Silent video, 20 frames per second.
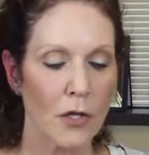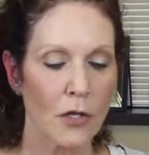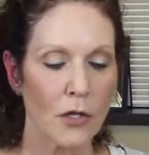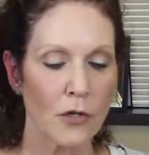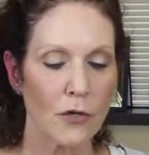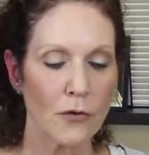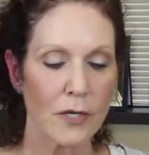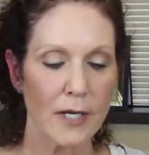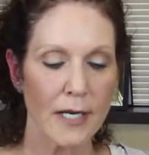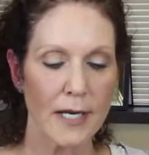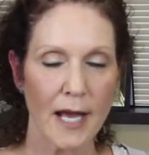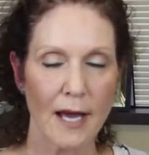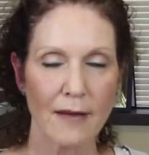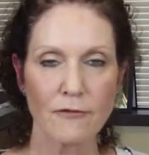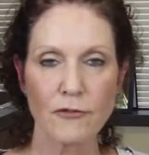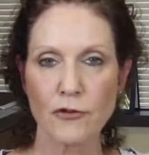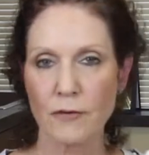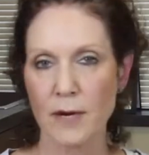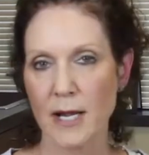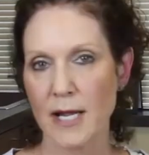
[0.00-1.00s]
You can
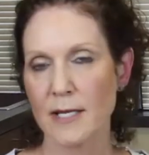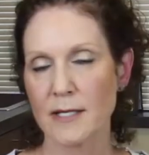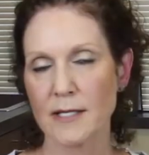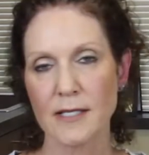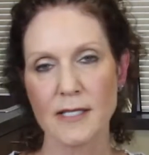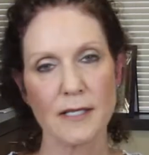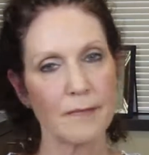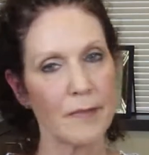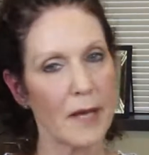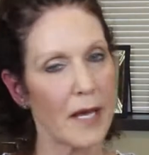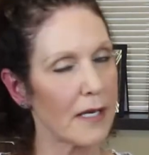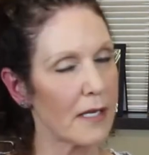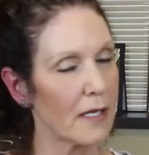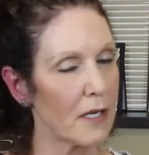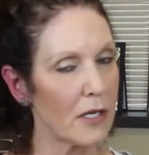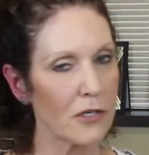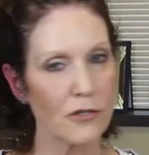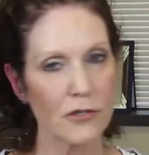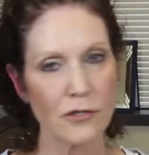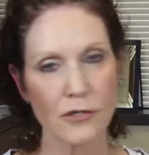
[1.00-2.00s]
have drains, depending
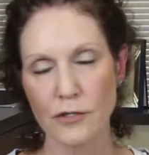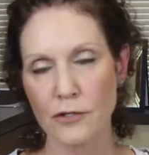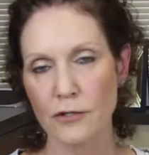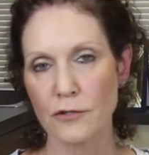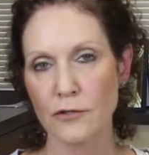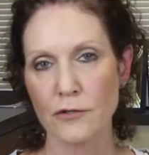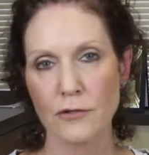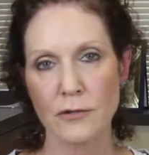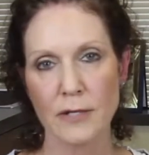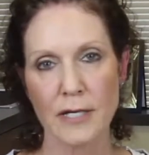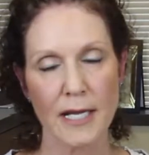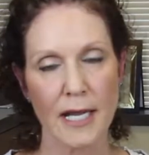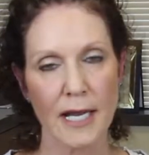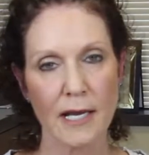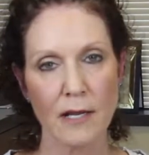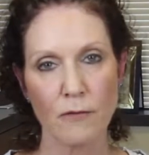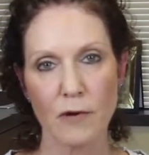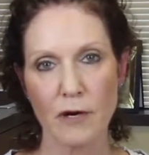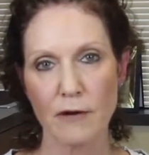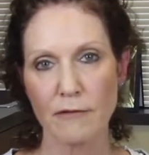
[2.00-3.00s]
on your surgery,
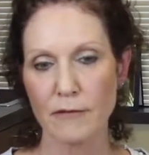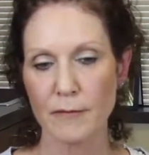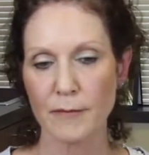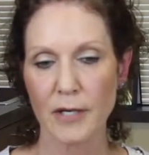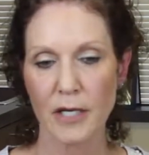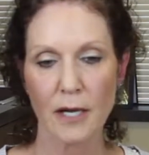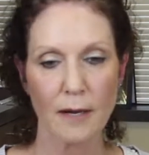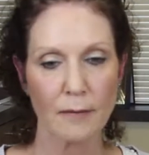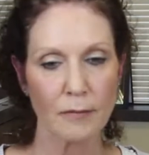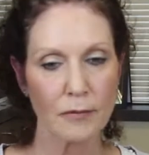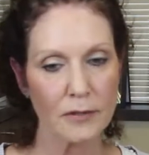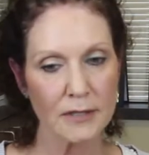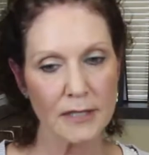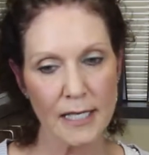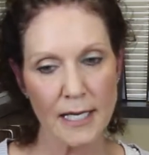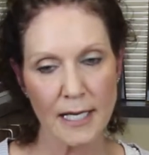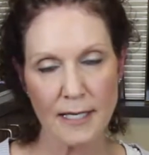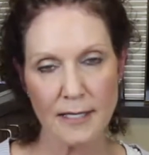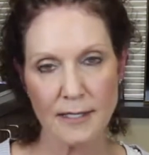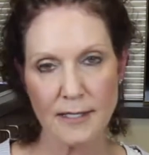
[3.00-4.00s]
anywhere from a couple
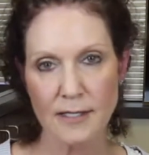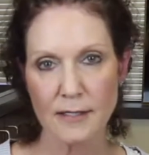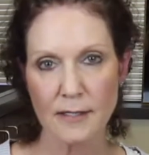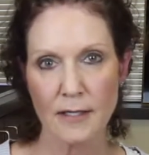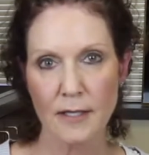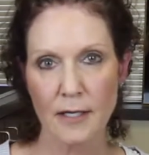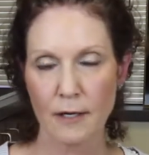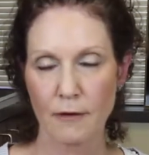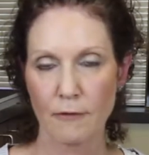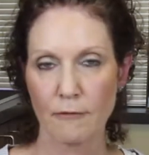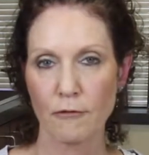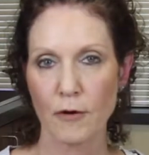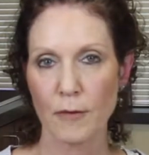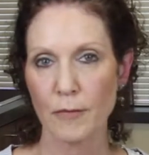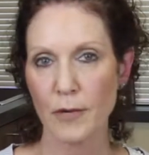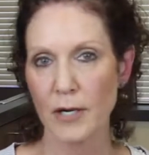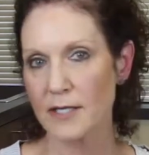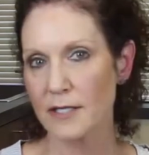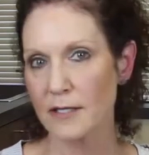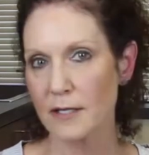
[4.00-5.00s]
days for
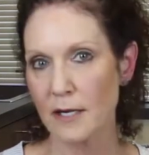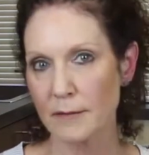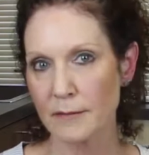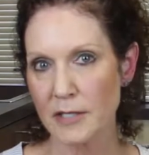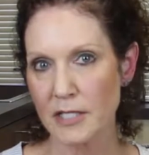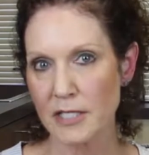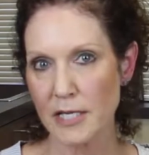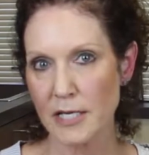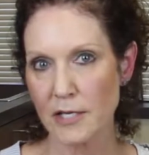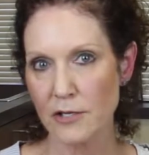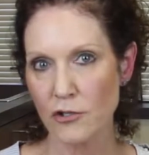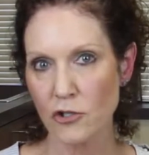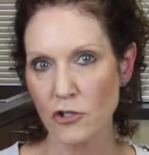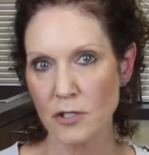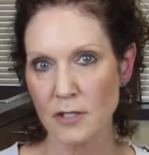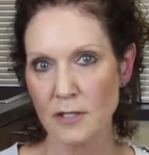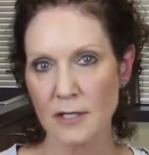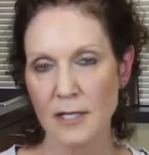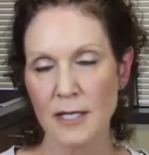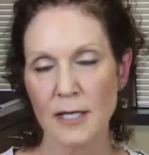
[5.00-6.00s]
breast
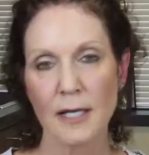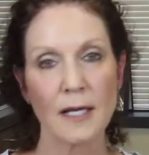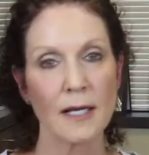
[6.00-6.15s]
augmentation.